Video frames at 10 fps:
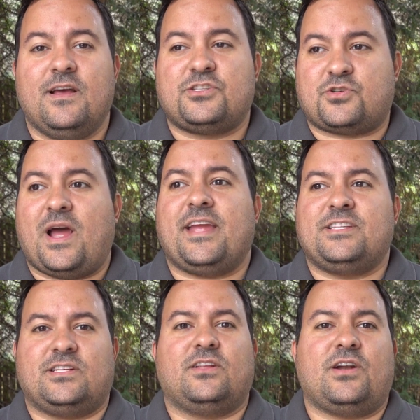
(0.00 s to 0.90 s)

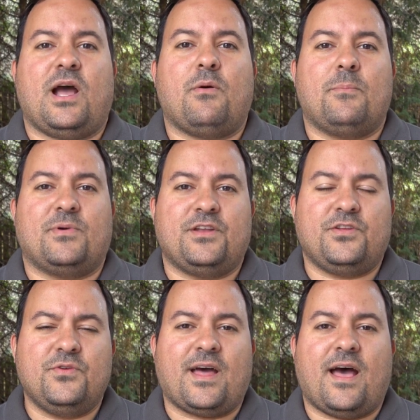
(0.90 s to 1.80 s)
trying to learn how I'm going to
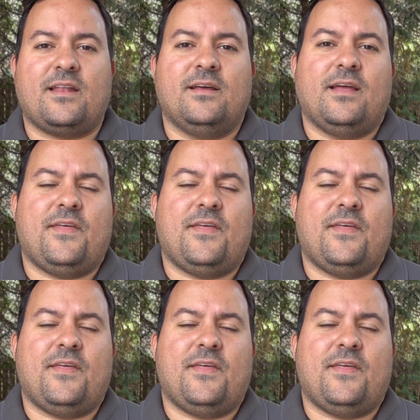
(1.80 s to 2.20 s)
do that.